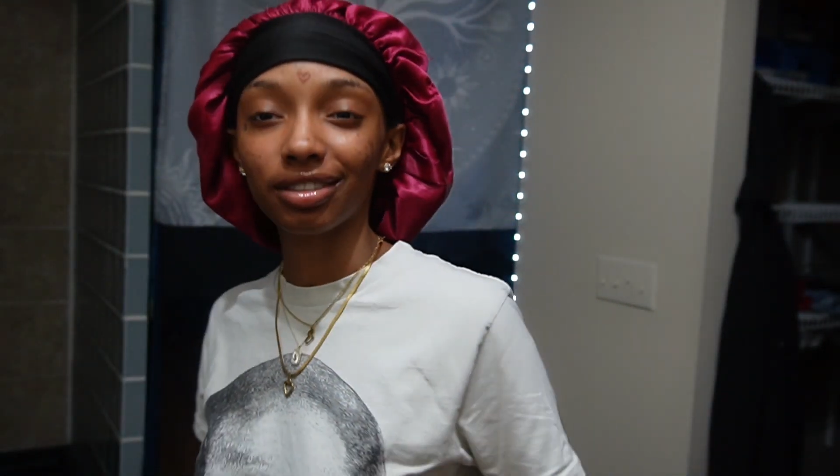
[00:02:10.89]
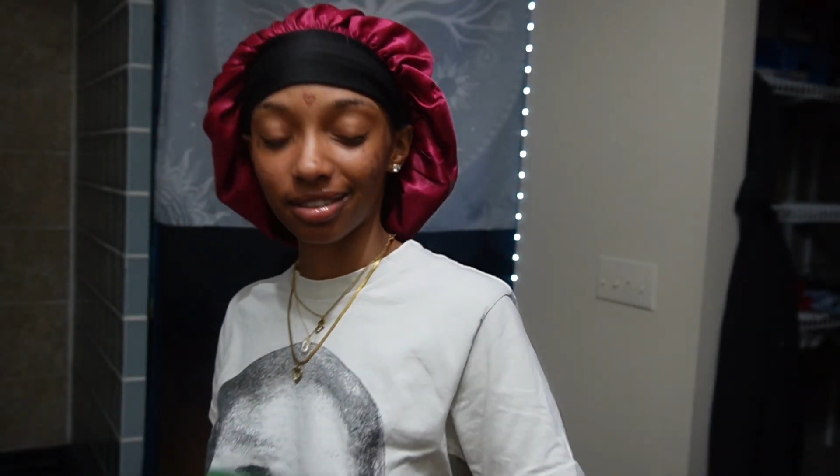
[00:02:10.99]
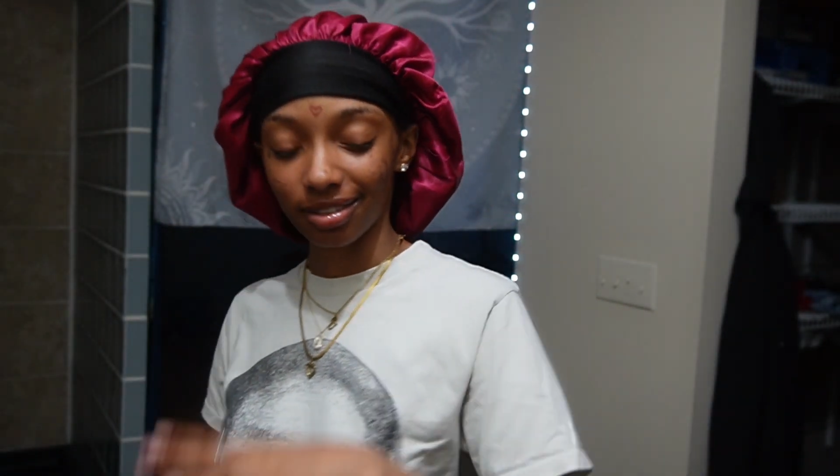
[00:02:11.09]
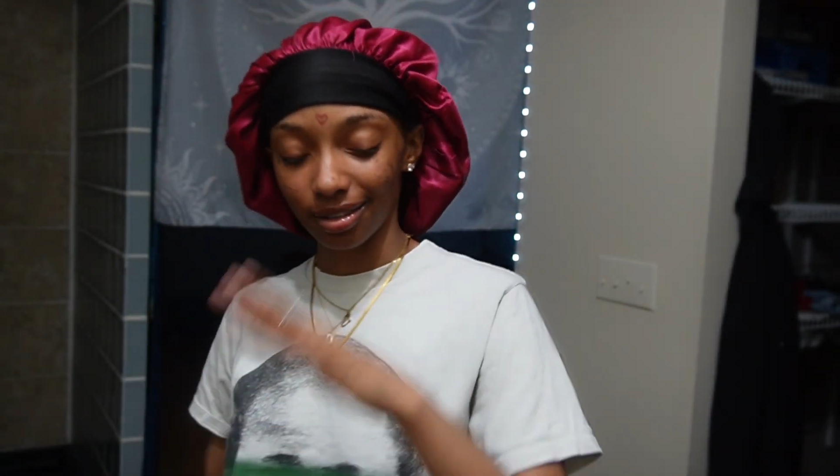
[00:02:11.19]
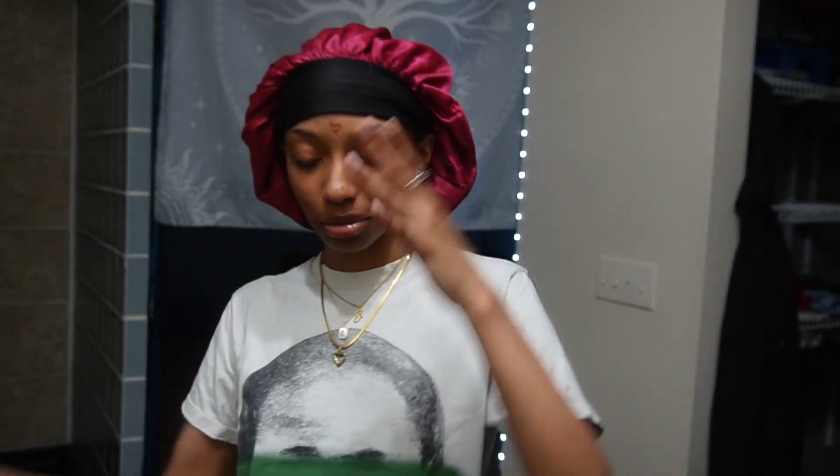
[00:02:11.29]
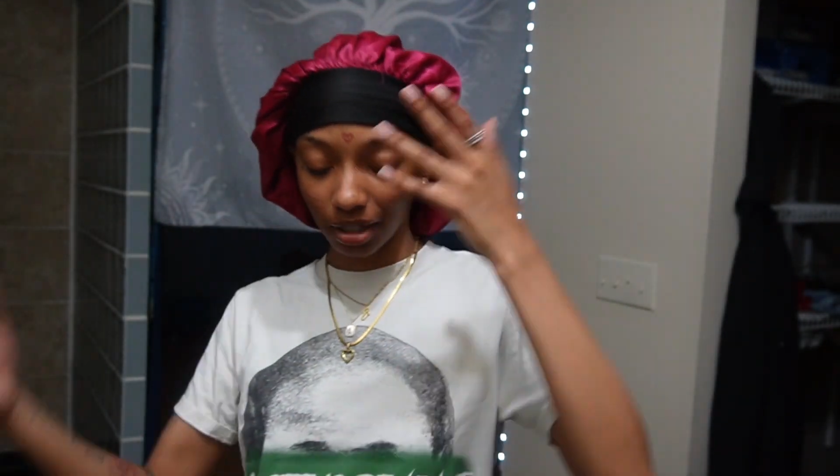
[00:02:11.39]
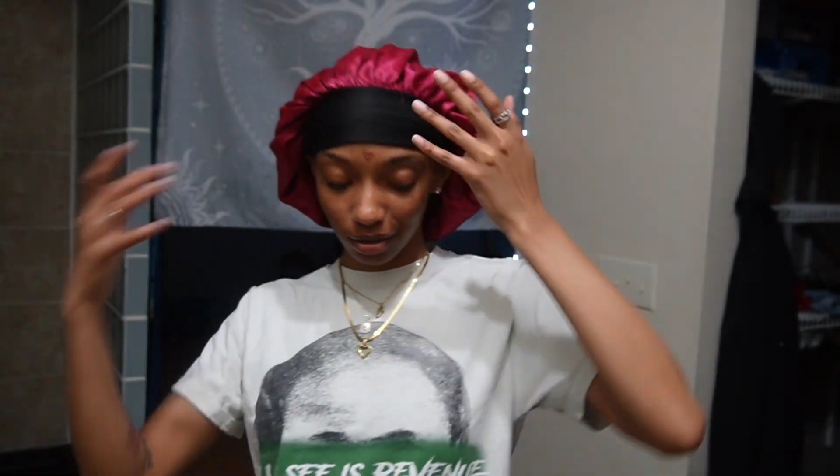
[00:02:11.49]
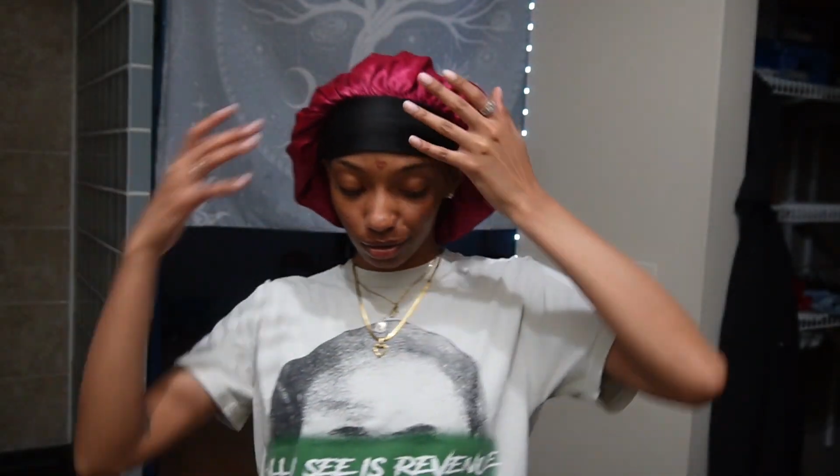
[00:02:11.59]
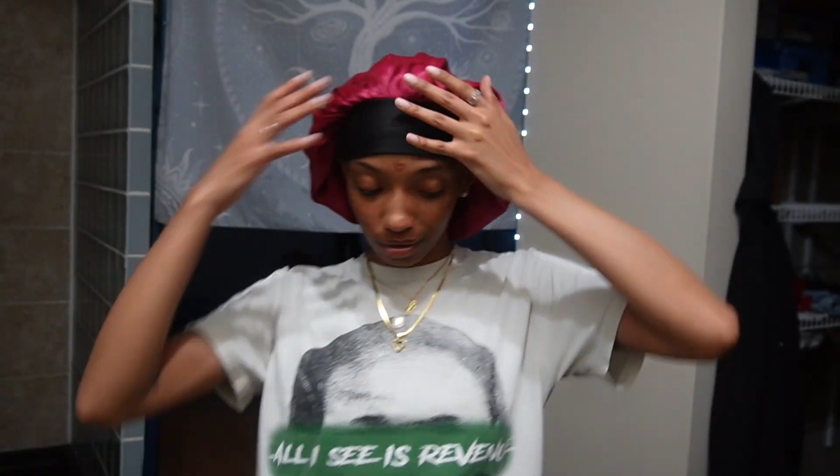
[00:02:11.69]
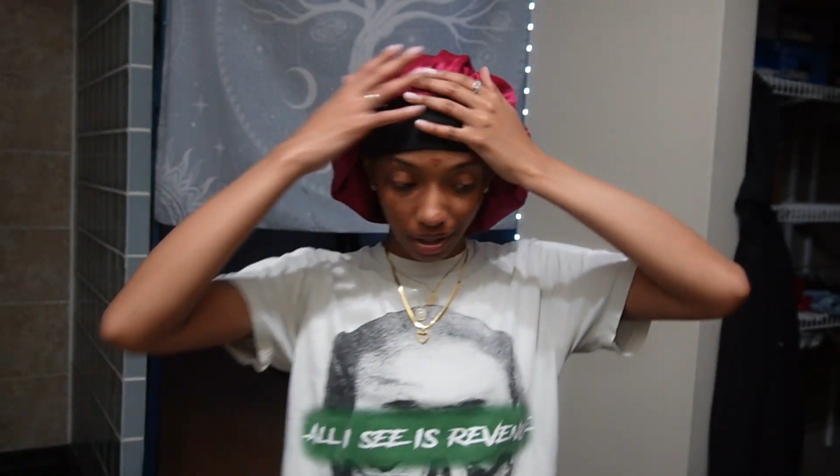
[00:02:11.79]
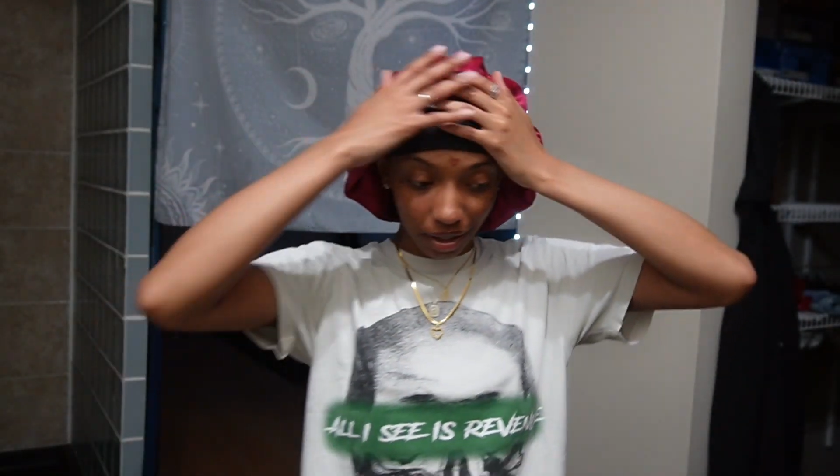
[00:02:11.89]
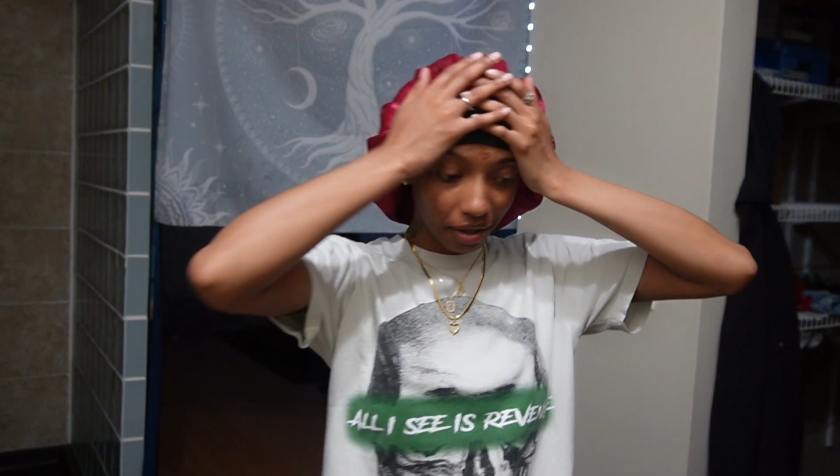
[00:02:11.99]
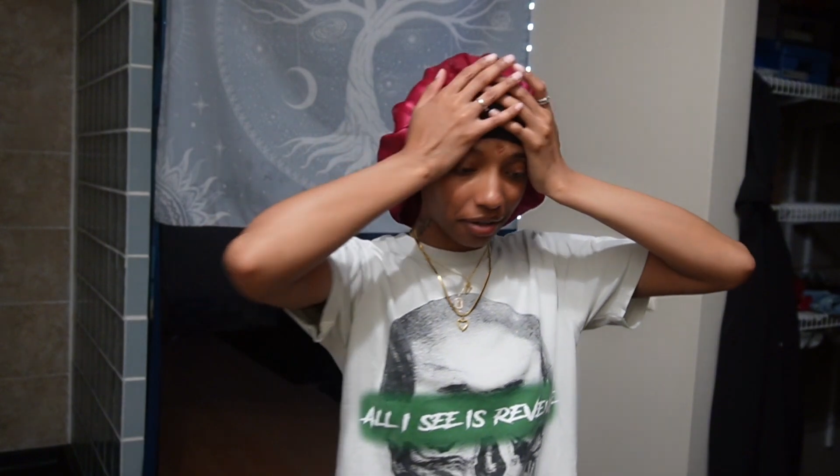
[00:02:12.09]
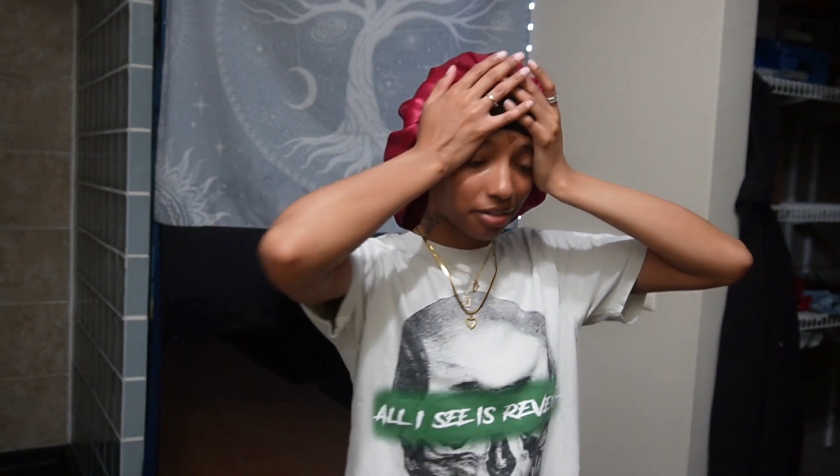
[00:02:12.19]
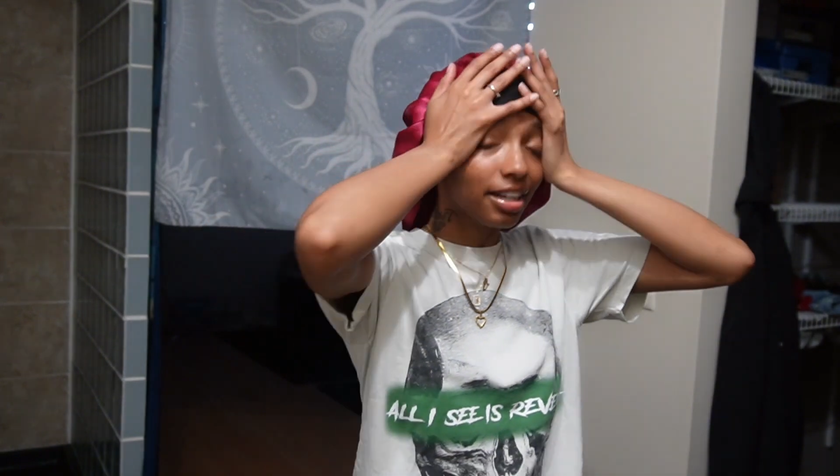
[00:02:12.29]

instead of my natural hair.